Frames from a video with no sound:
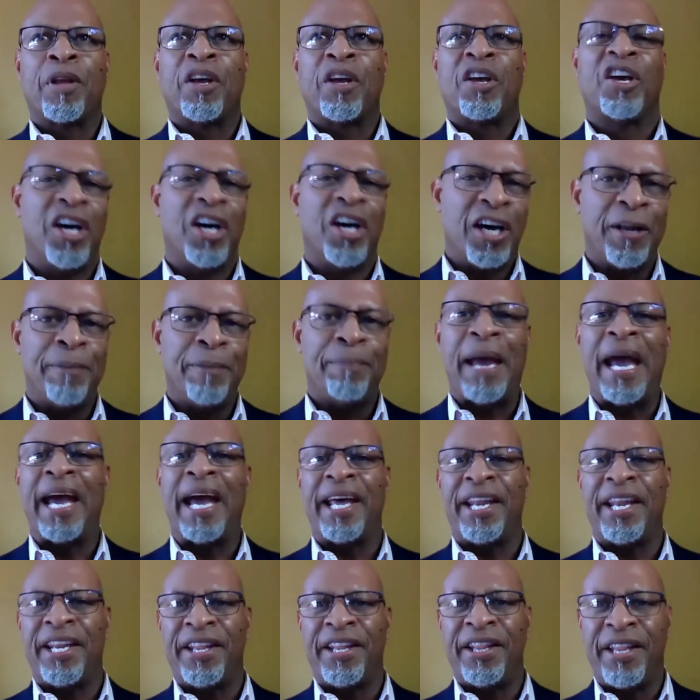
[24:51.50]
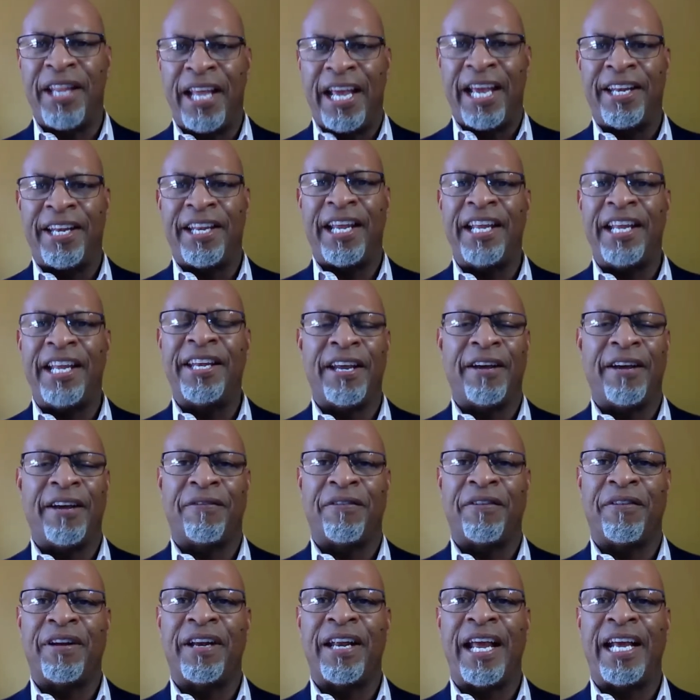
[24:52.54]
good, bad, and, and
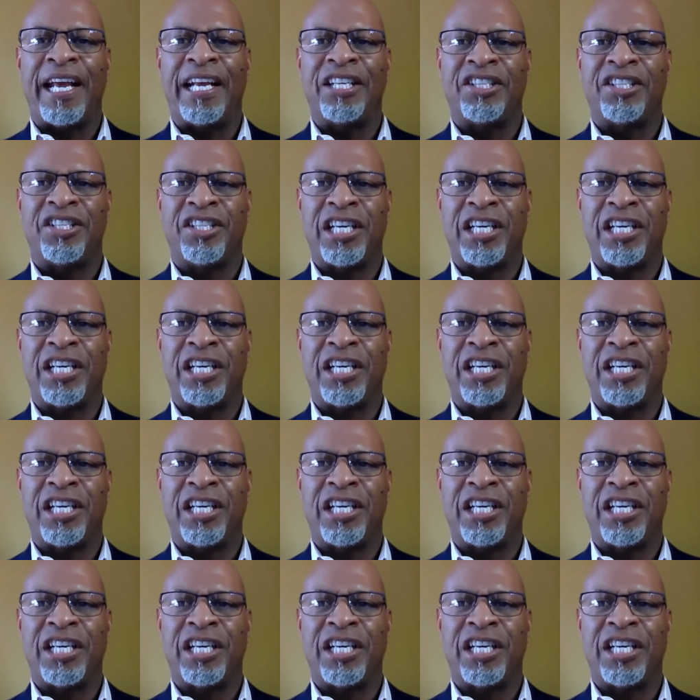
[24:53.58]
indifferent, and yeah.